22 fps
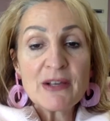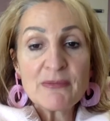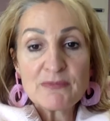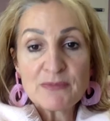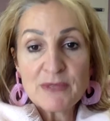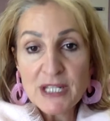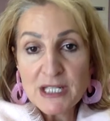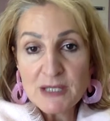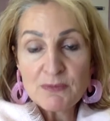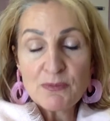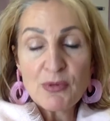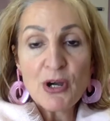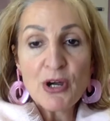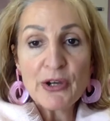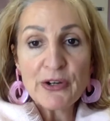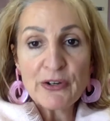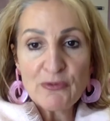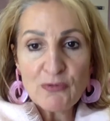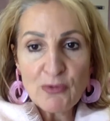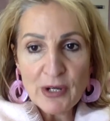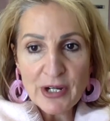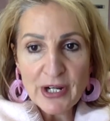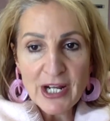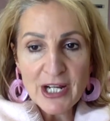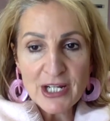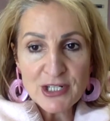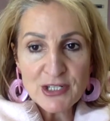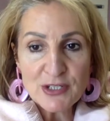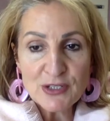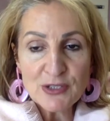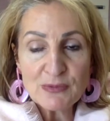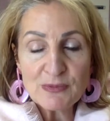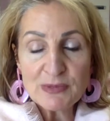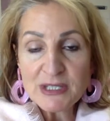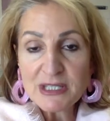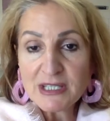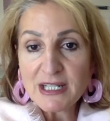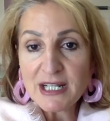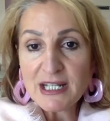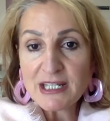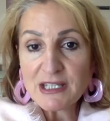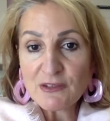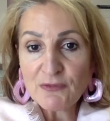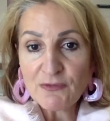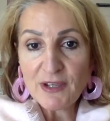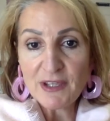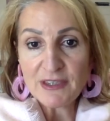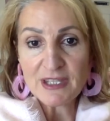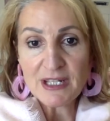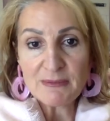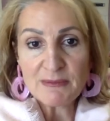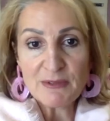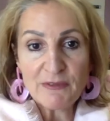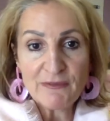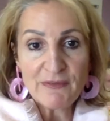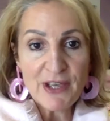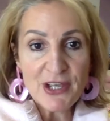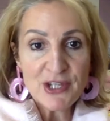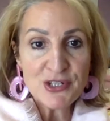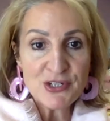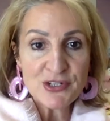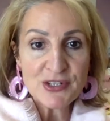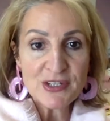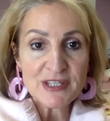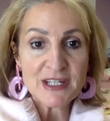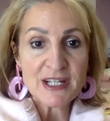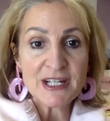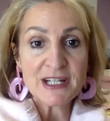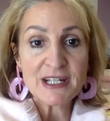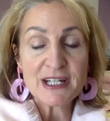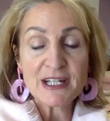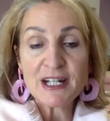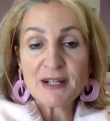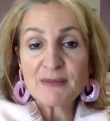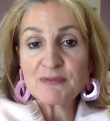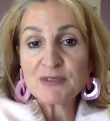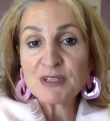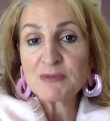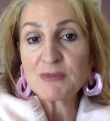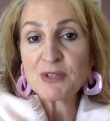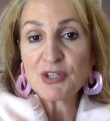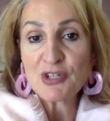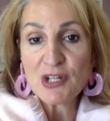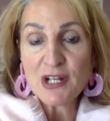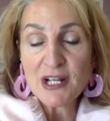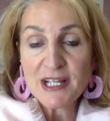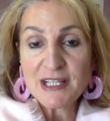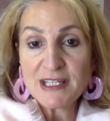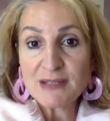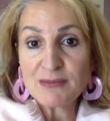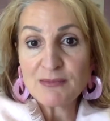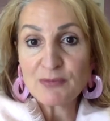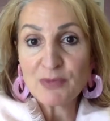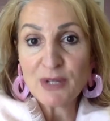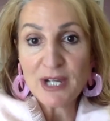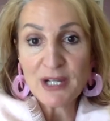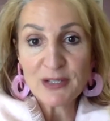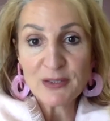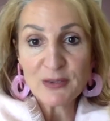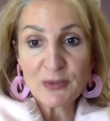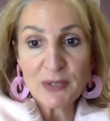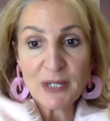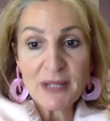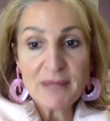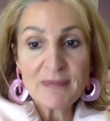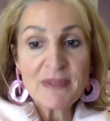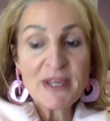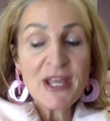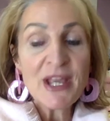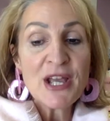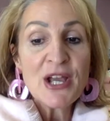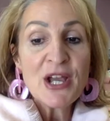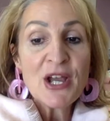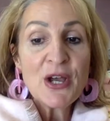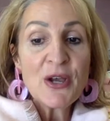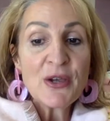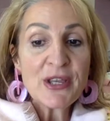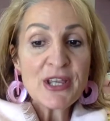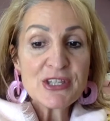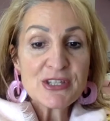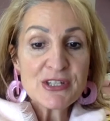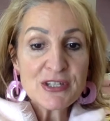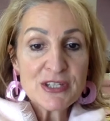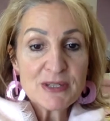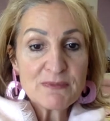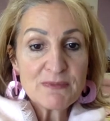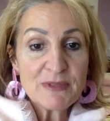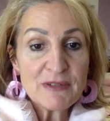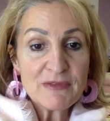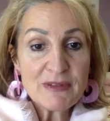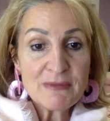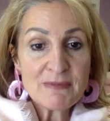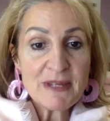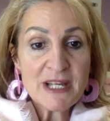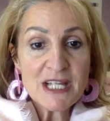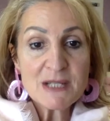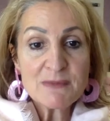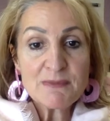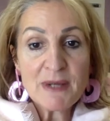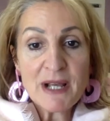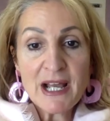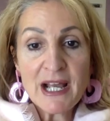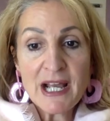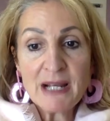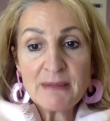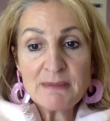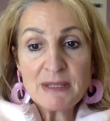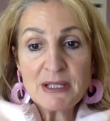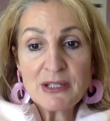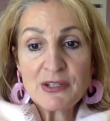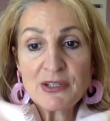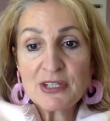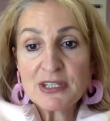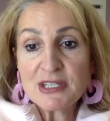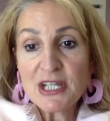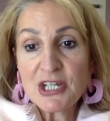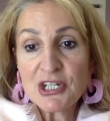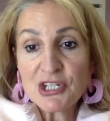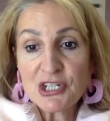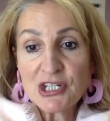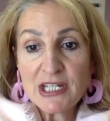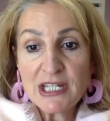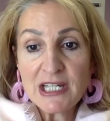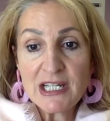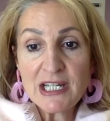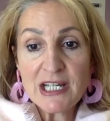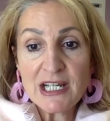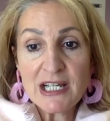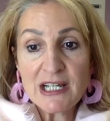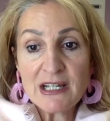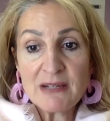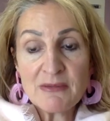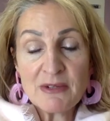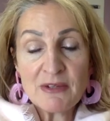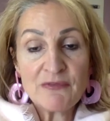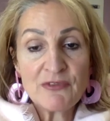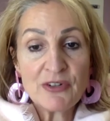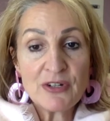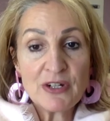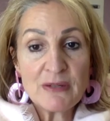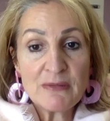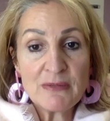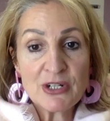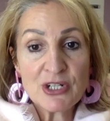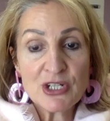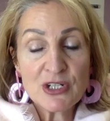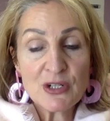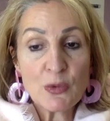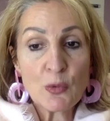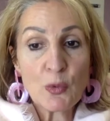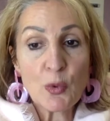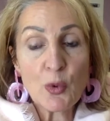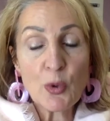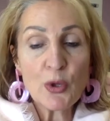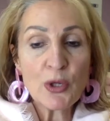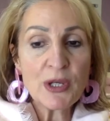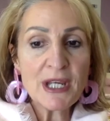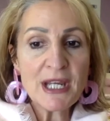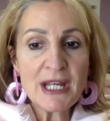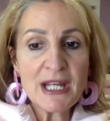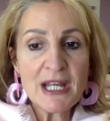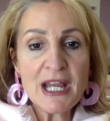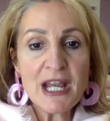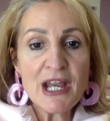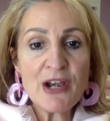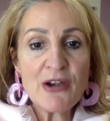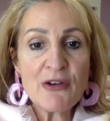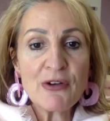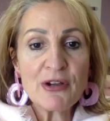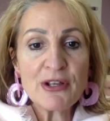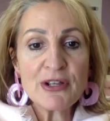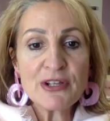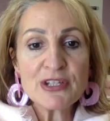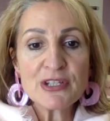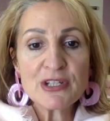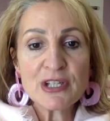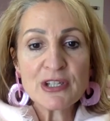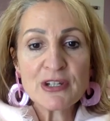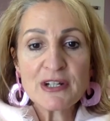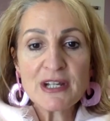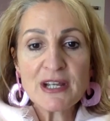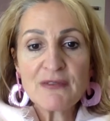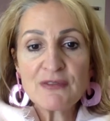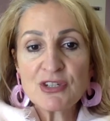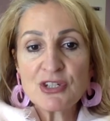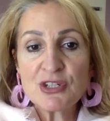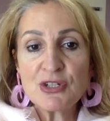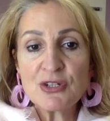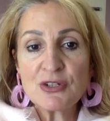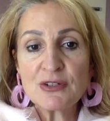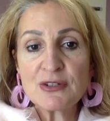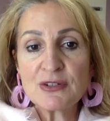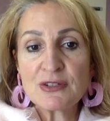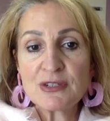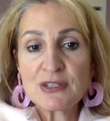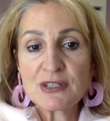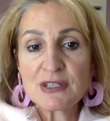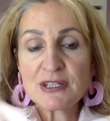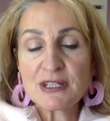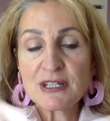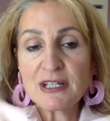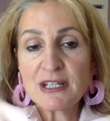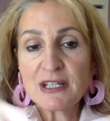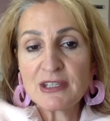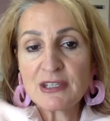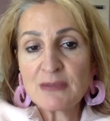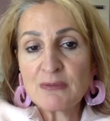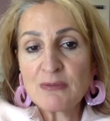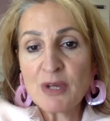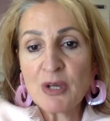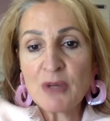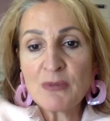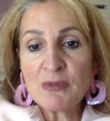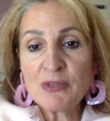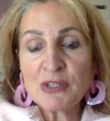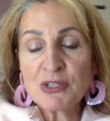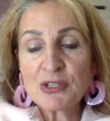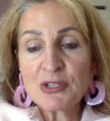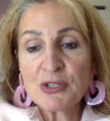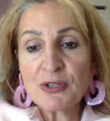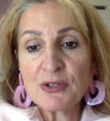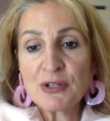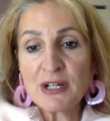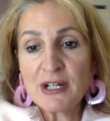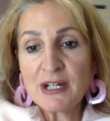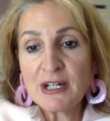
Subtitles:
That's part of what I do, besides the fact that I'm a fashion designer and I'm specialised in bridal wear. Okay, so it's a bit of a mess behind me because it's actually very much a working area. So I don't have students at the moment. So